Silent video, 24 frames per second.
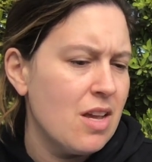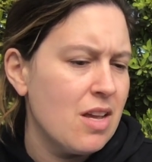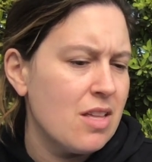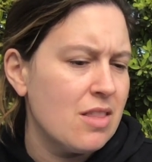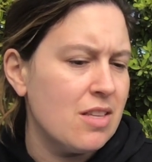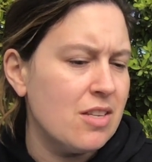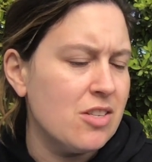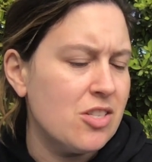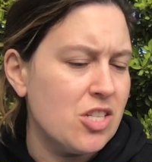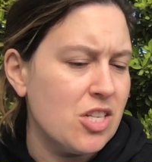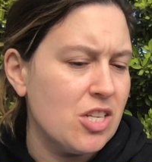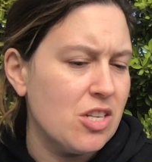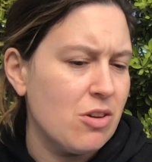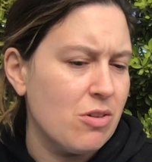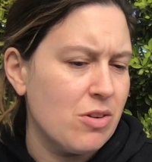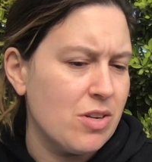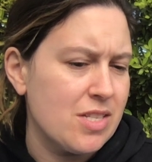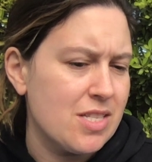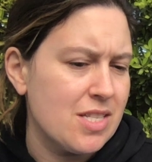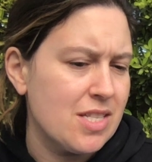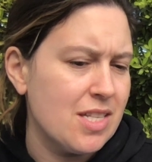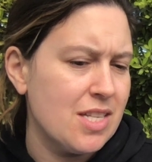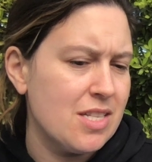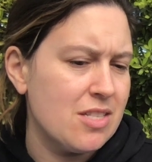Then she
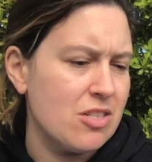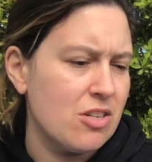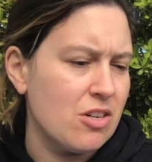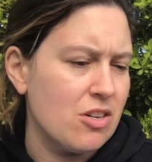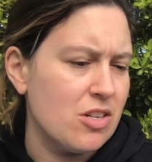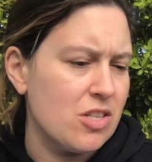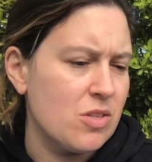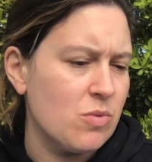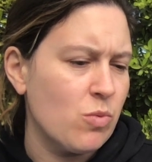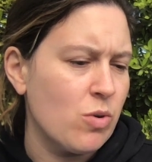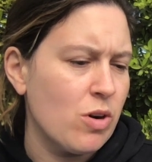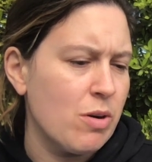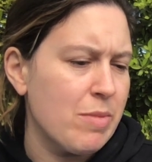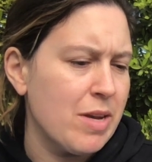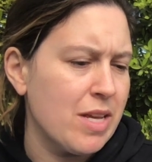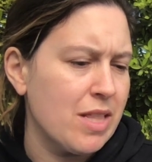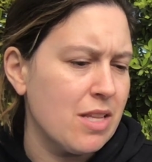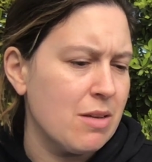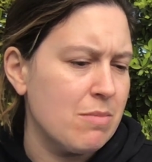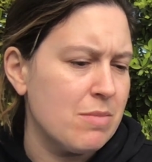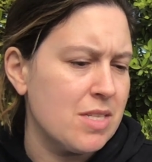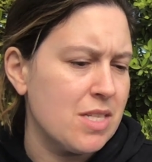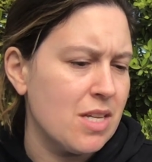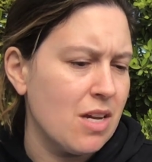noticed lizards warming
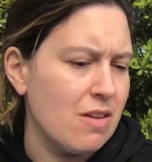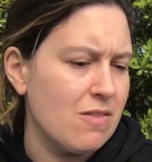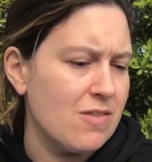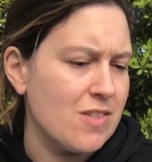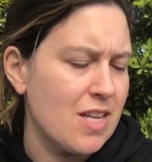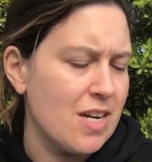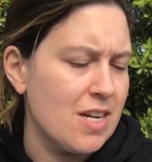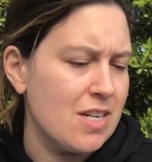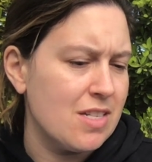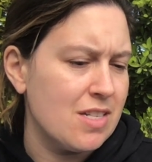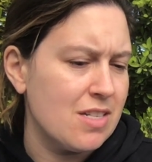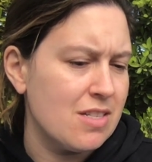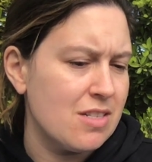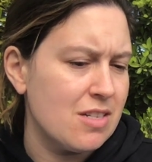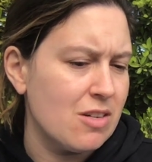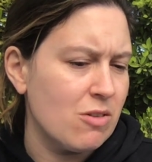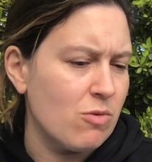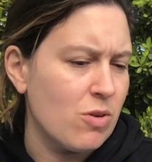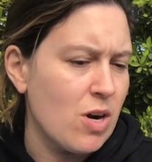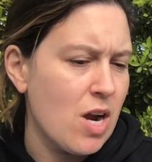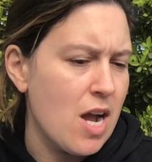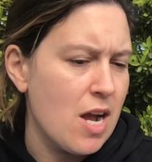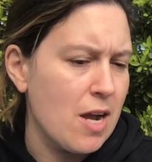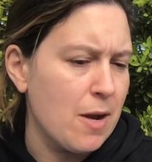themselves on a distant
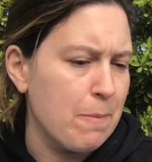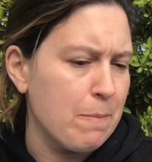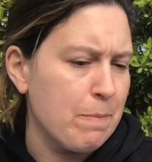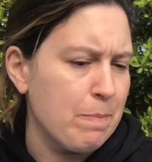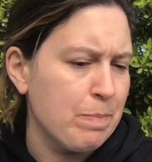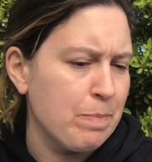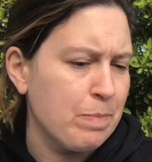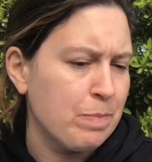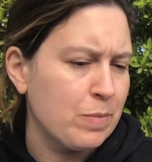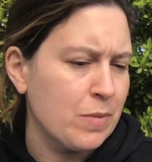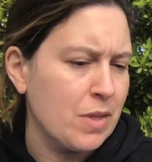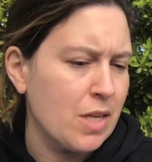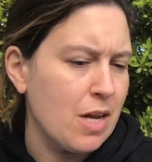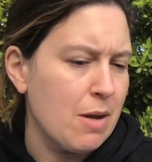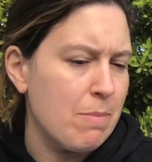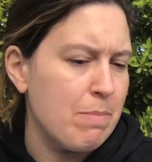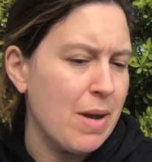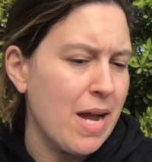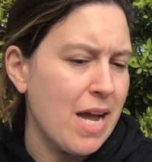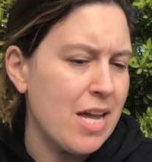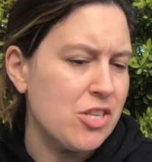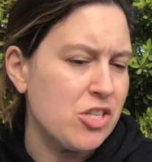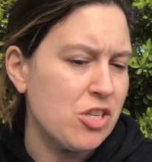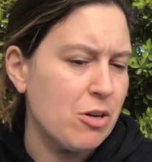rock. A
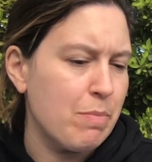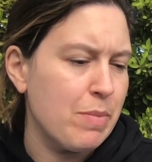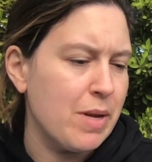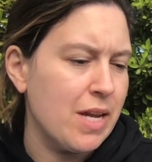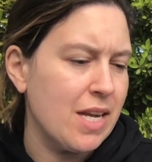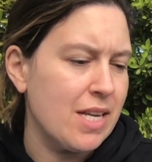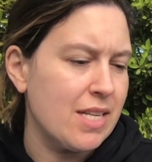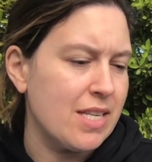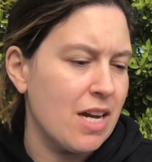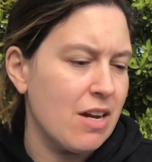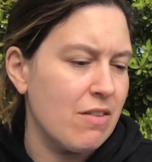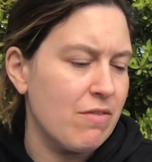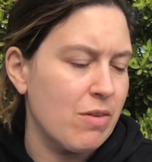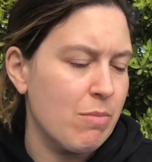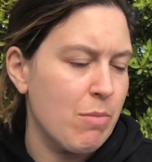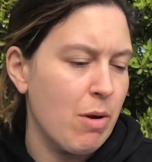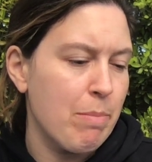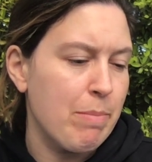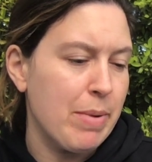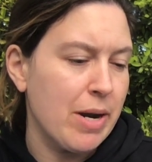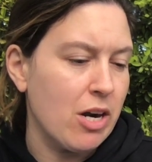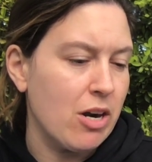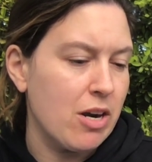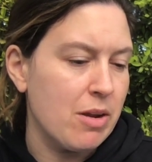badger peeked out from a
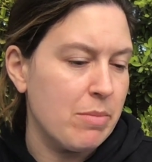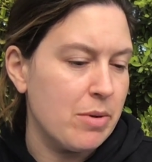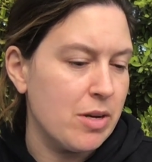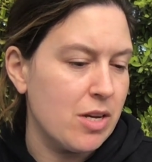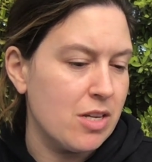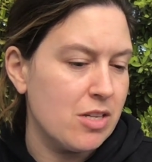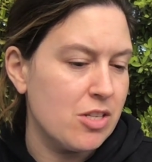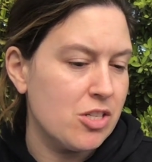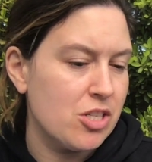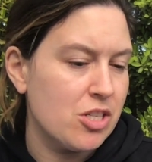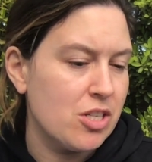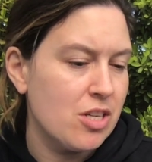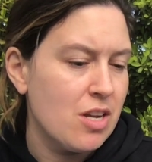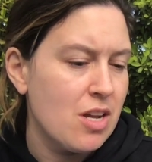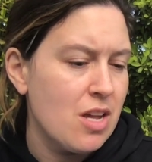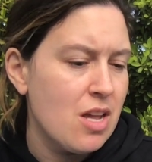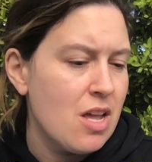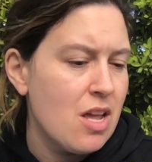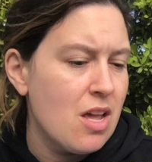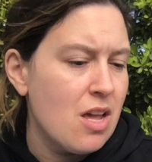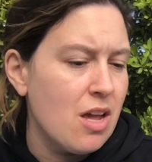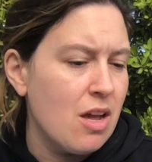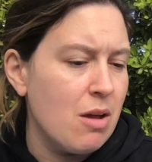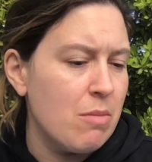berry bush.
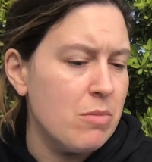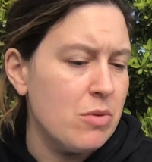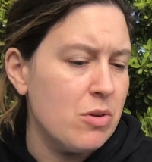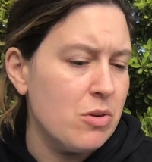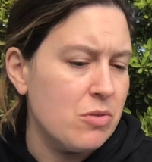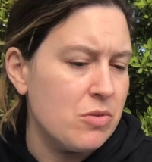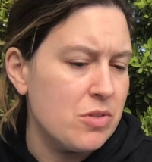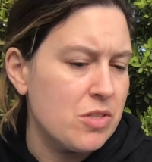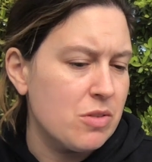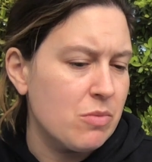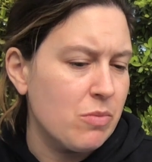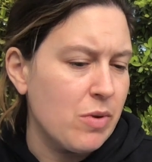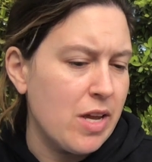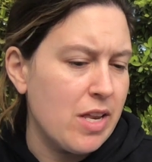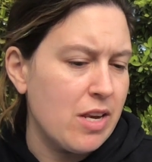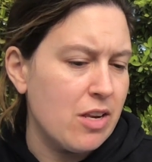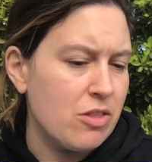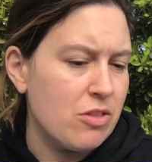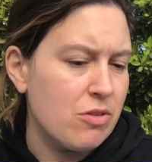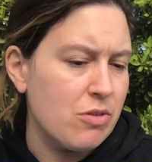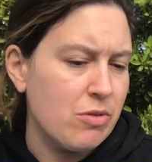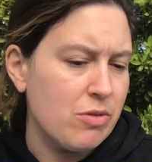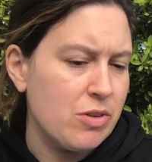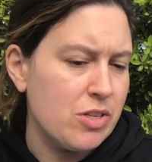A moose waded
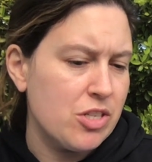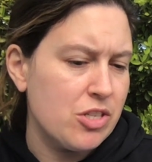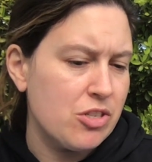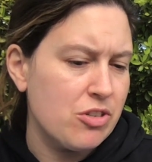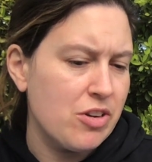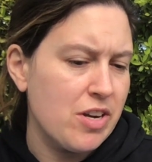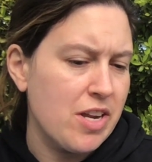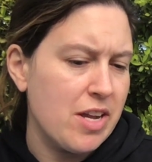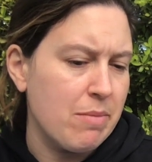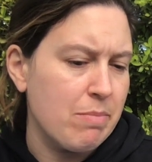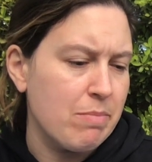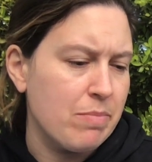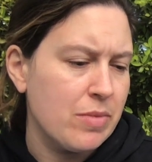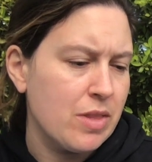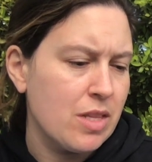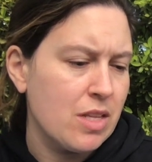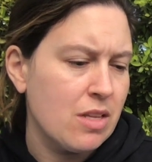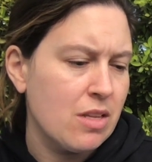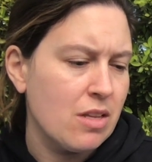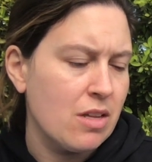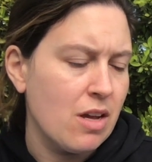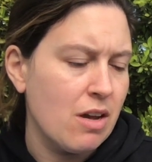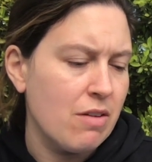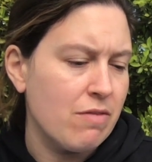through a stream.
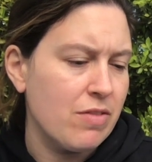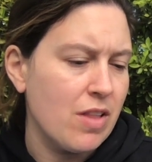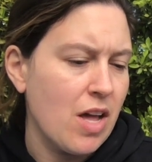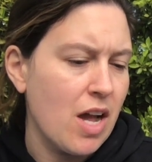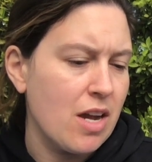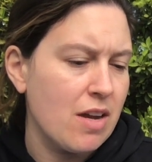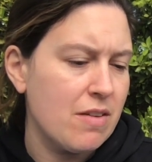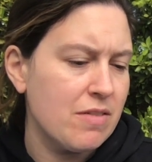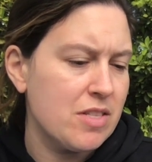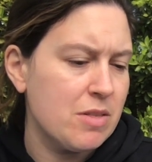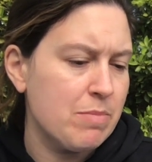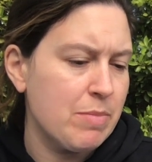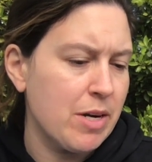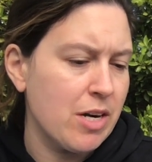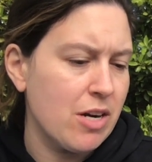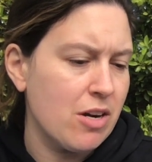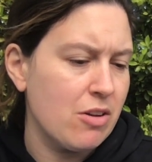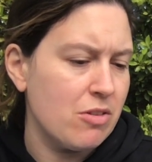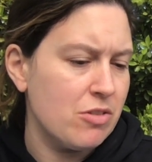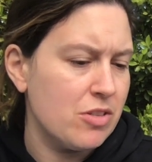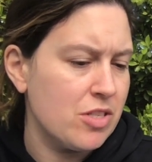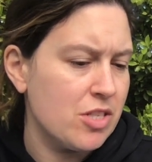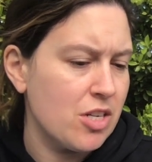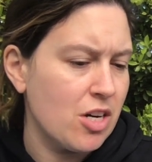A flock of
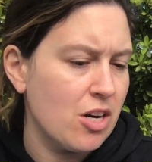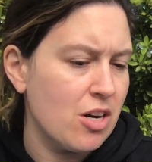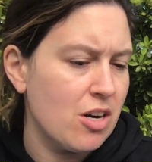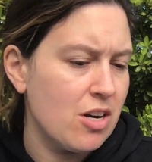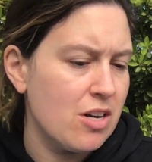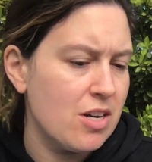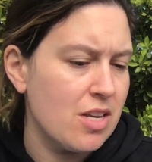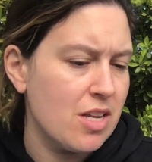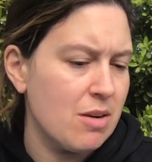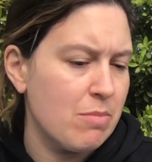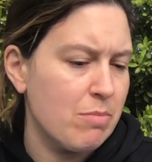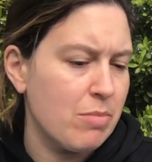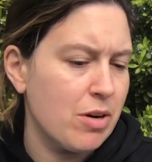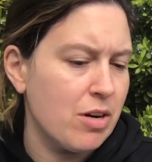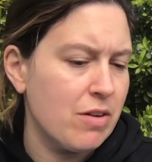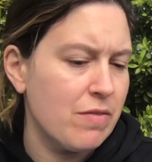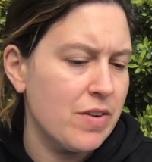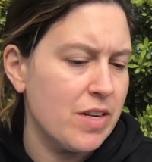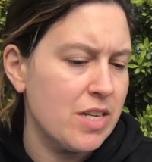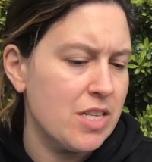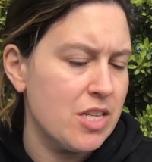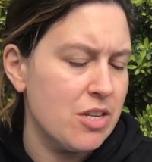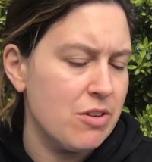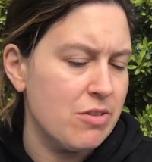sparrows turned in
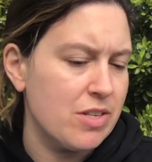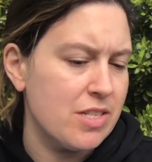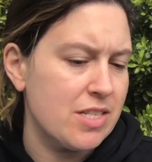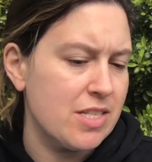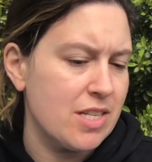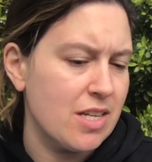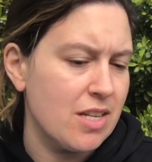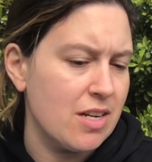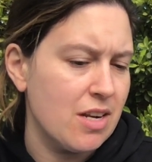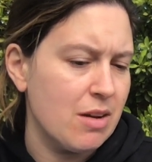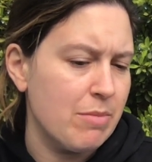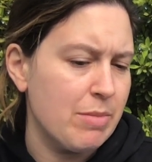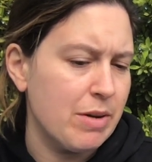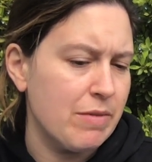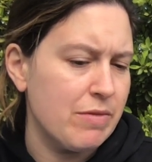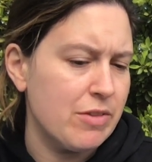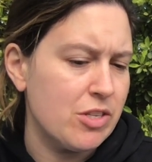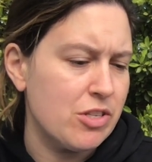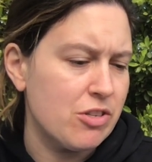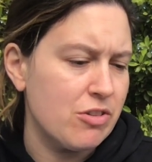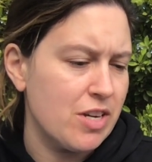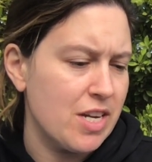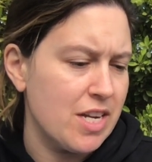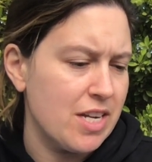perfect unison above the
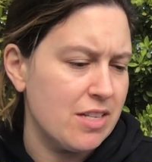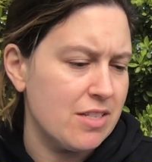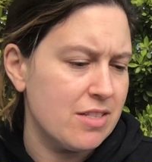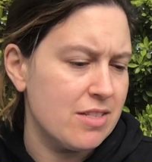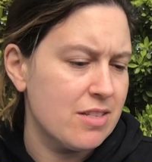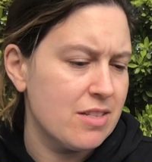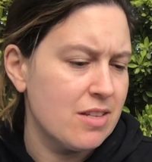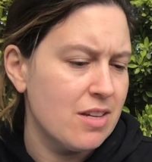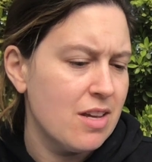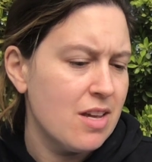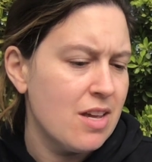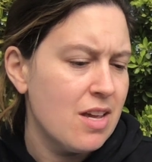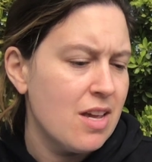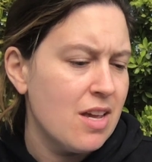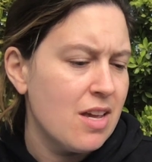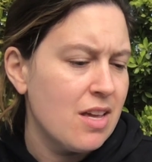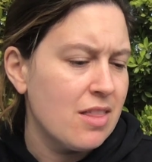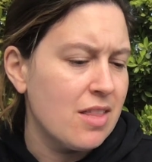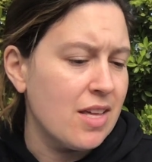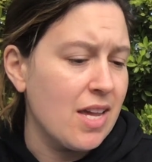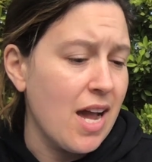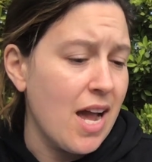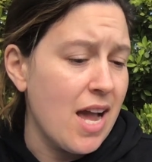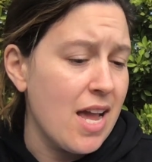trees.
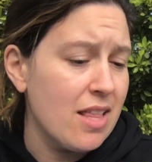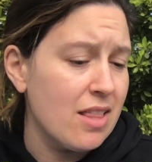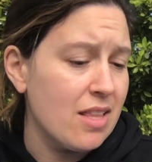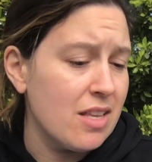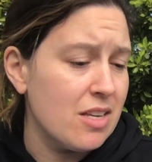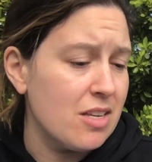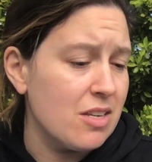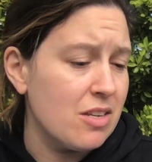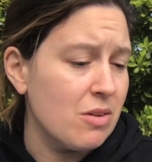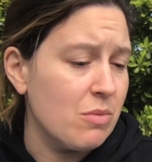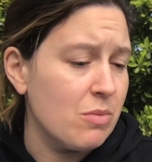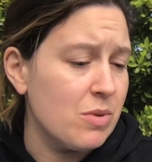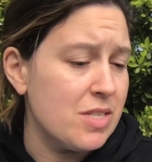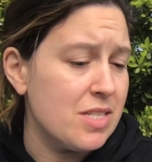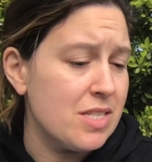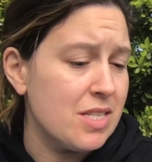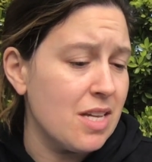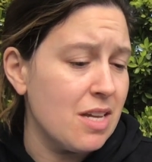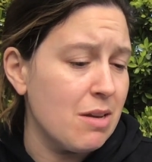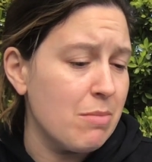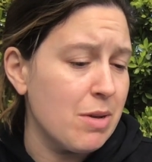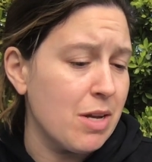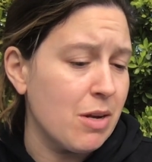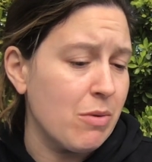The island was
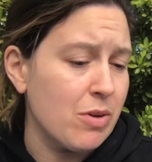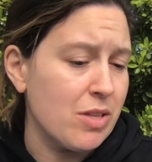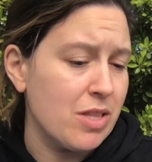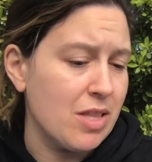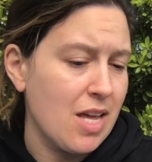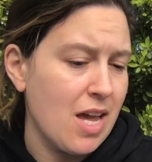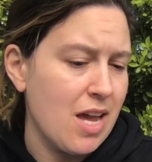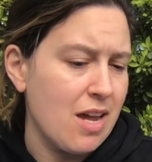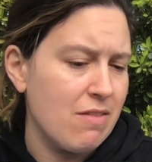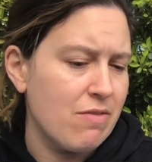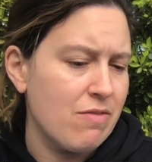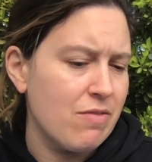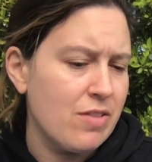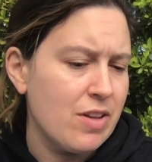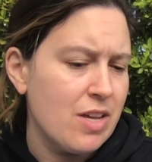teeming with life,